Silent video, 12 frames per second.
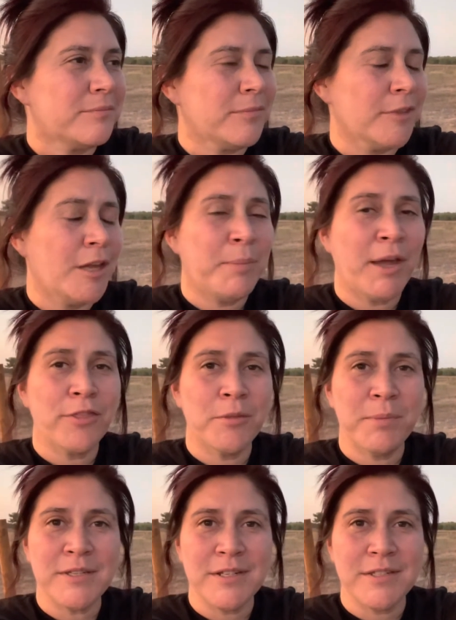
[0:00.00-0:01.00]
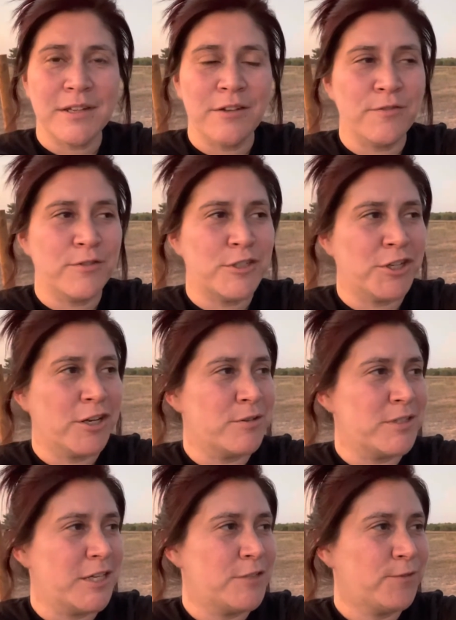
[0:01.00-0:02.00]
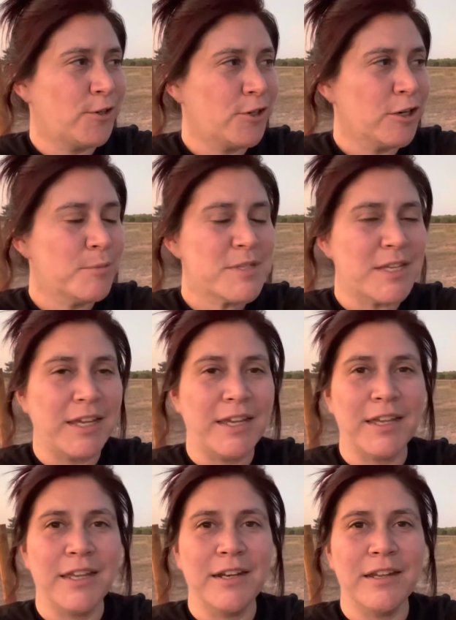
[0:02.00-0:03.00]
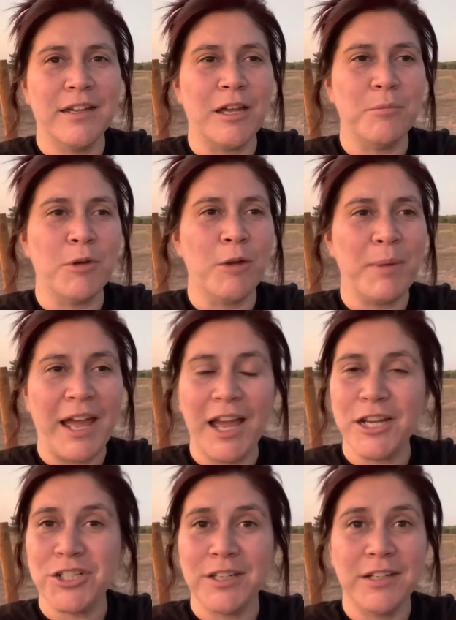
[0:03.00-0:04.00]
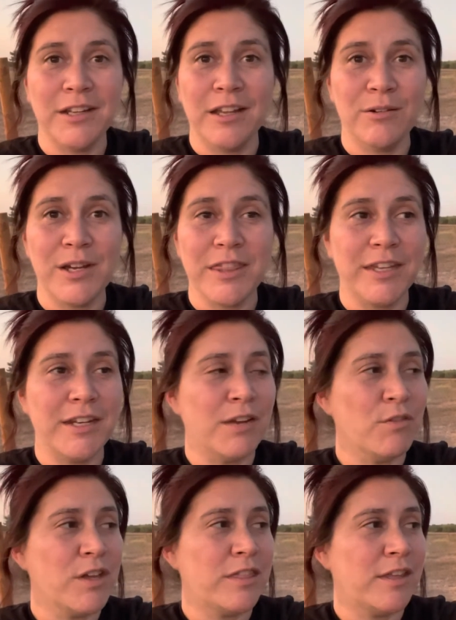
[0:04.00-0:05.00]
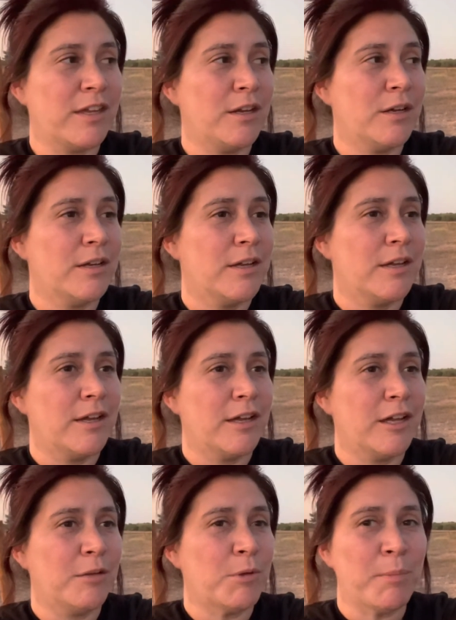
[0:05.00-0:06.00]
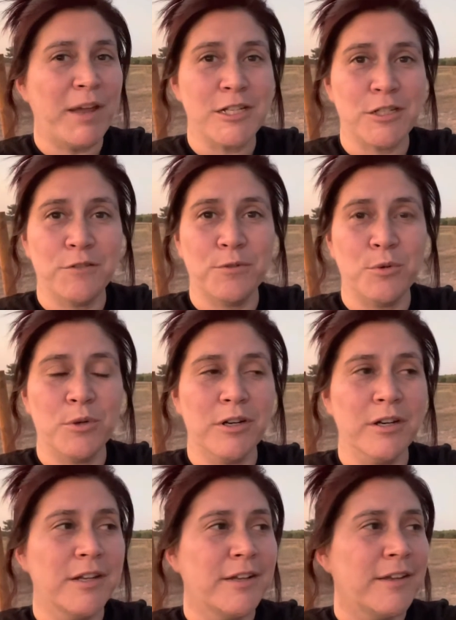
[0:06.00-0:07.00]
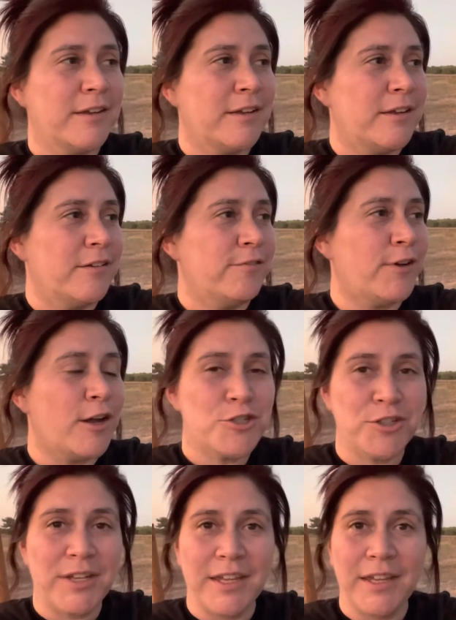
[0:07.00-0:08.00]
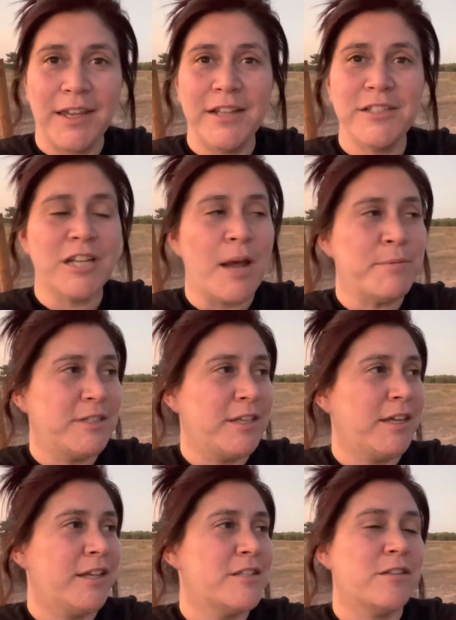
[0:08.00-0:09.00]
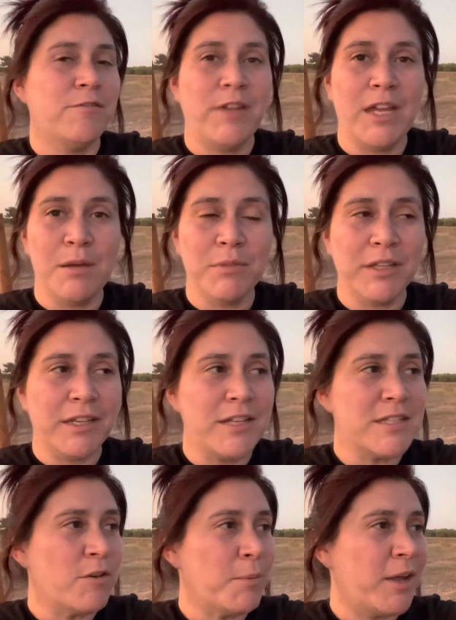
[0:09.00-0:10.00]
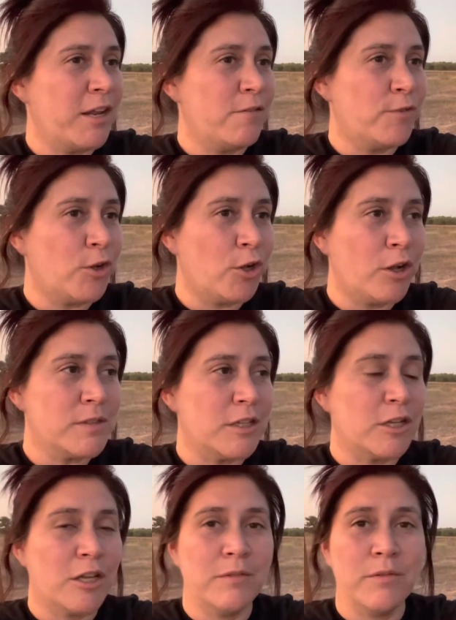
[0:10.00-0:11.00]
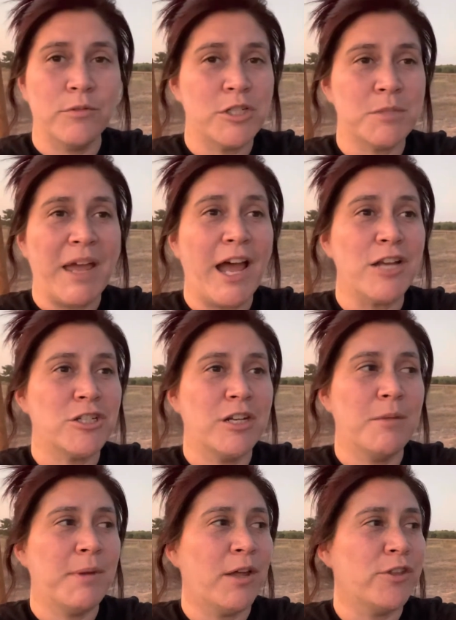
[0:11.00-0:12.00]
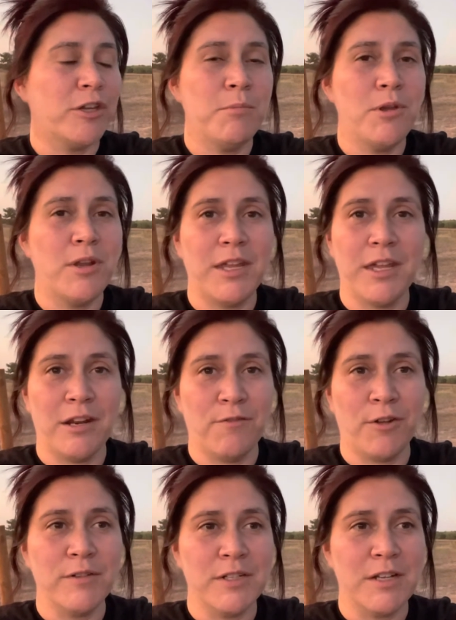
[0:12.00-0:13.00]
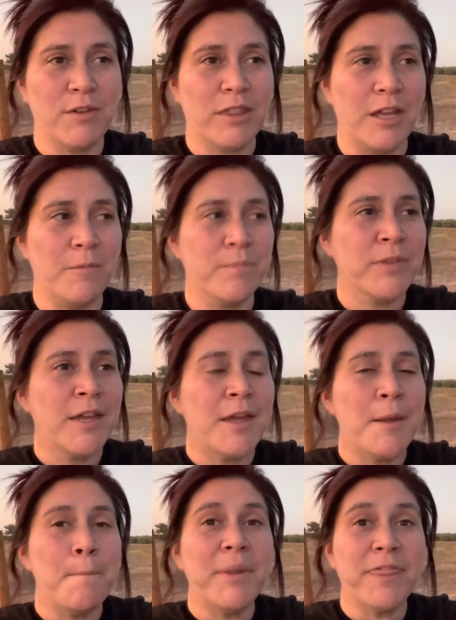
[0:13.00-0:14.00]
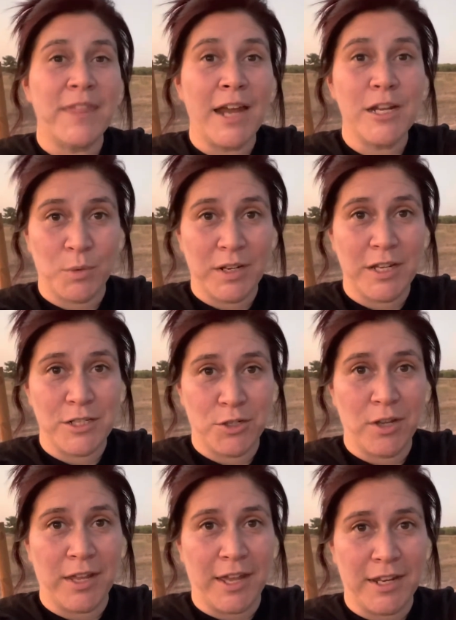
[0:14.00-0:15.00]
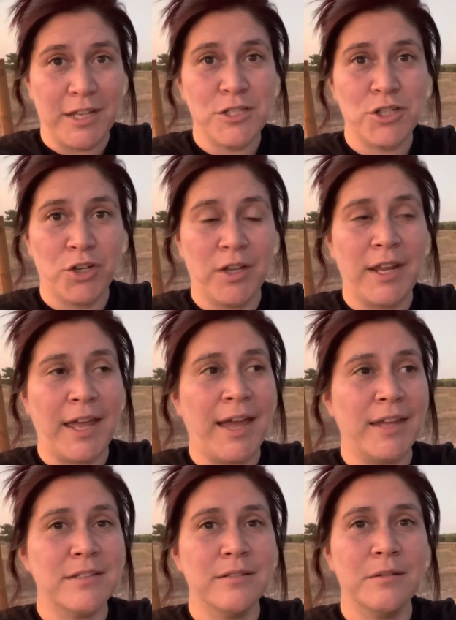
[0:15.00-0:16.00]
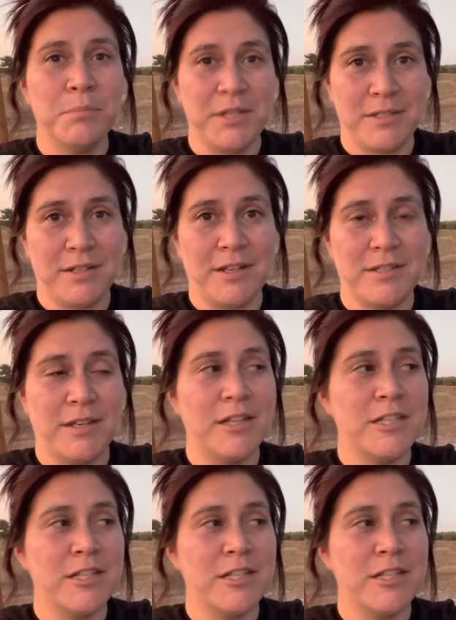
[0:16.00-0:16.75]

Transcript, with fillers: about the business of Jericho Sage Farms and um, our passion with it and everything, um, our passion for foster kids, adopted kids, the families, everybody involved, and the, just passionate about the community, get involved in everything. But that is what he's good at. He's good at business and